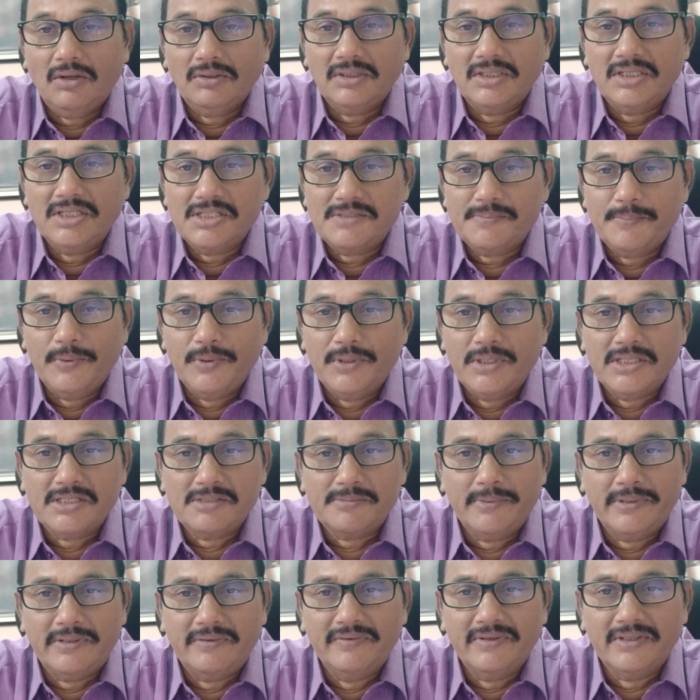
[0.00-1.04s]
the dispute is
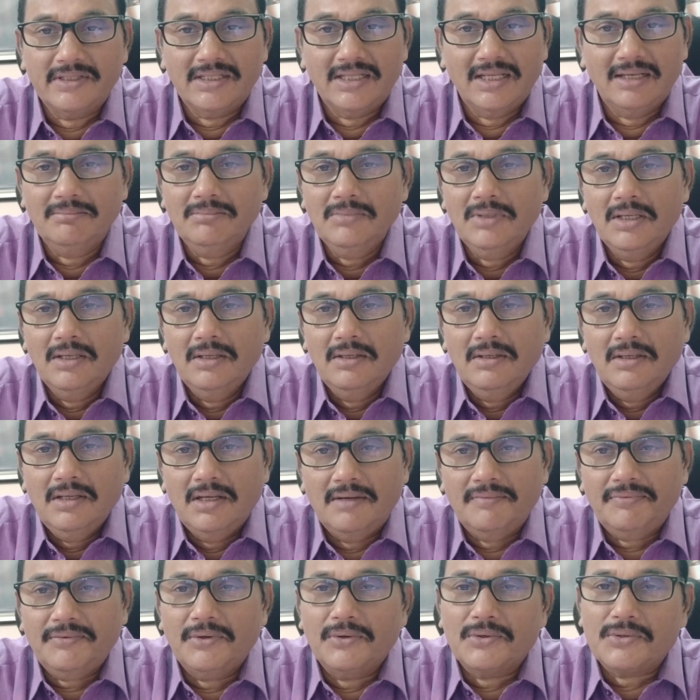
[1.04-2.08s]
between them.
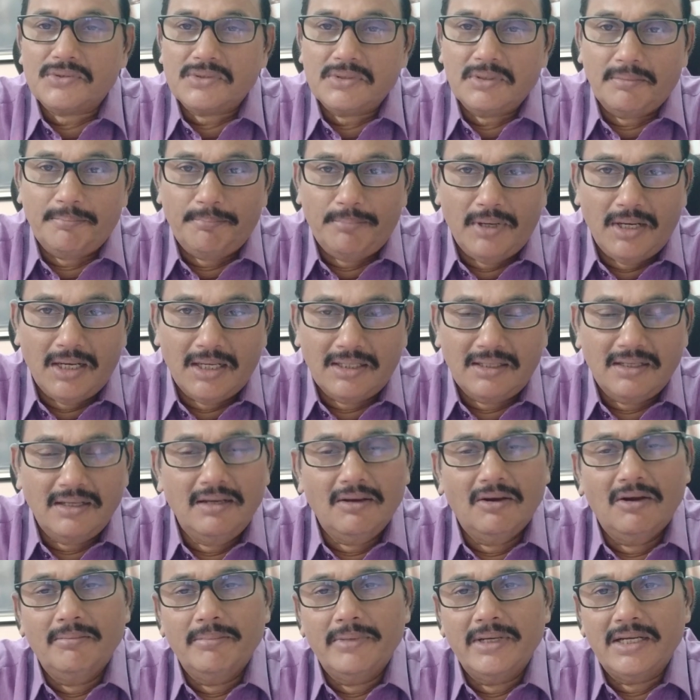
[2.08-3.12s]
Of course,
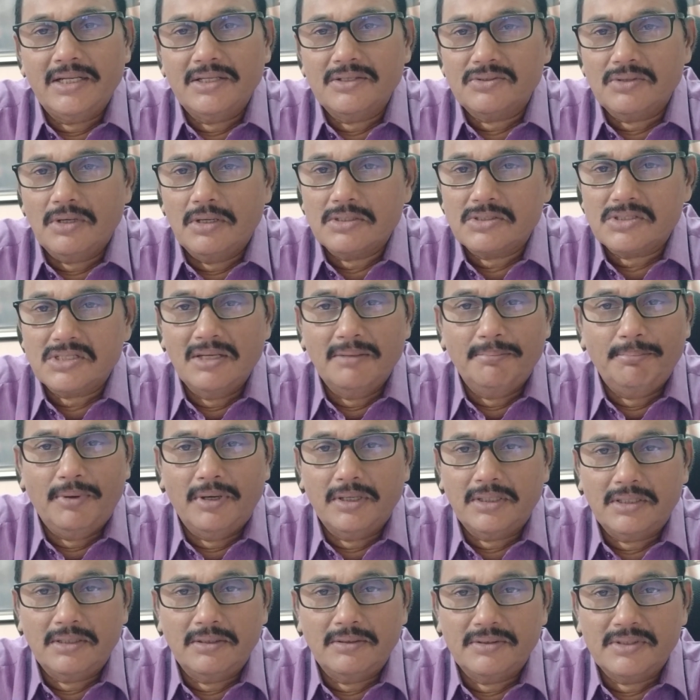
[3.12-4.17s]
government is also a
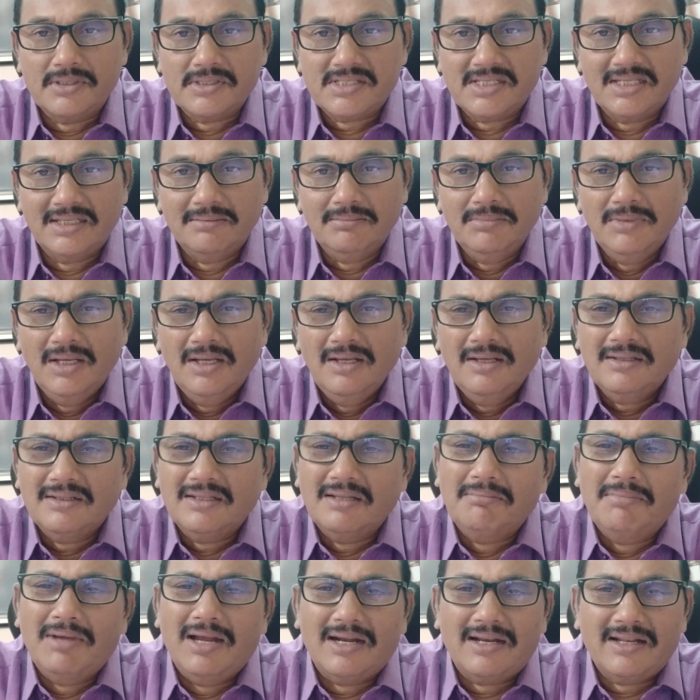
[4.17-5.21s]
party to the same. The
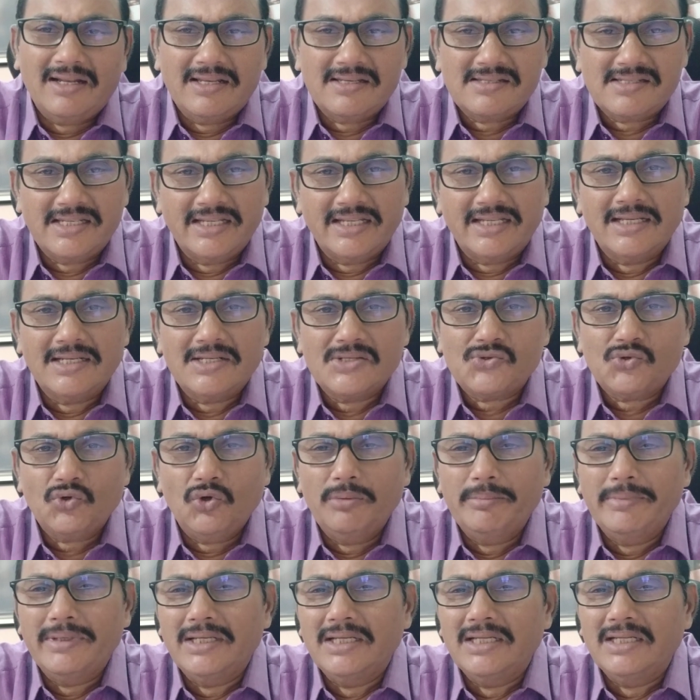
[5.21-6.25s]
matter has taken so
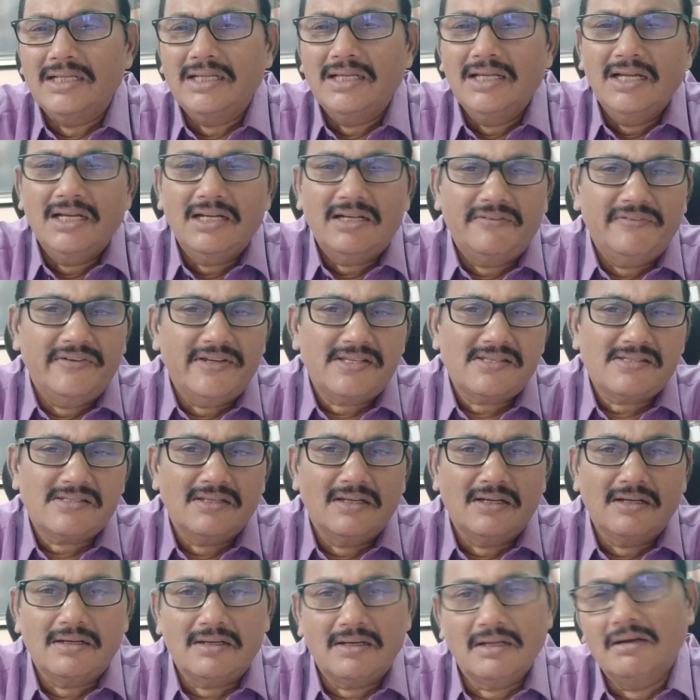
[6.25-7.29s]
many twists
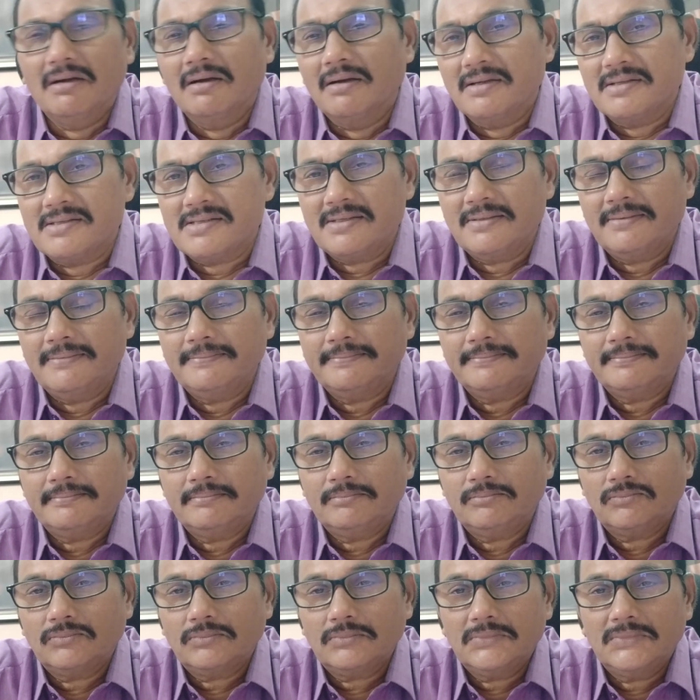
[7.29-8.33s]
and turns.
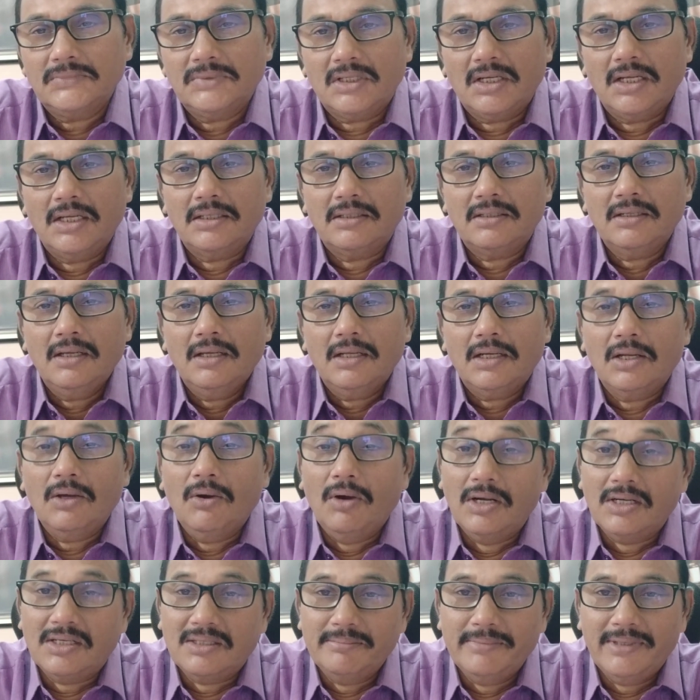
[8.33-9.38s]
Right now,
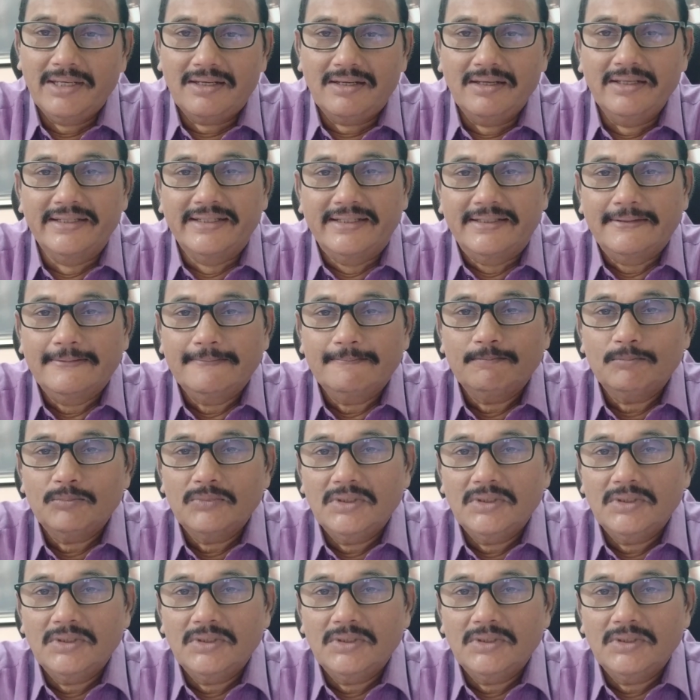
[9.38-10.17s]
ultimately,